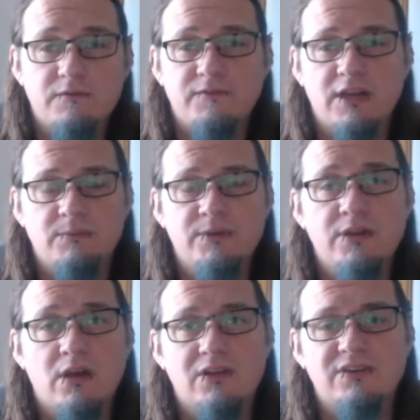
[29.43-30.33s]
filament
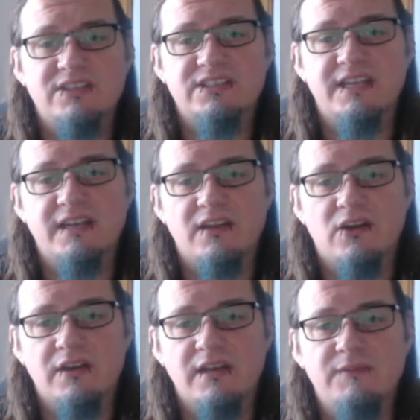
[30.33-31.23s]
I got sent kindly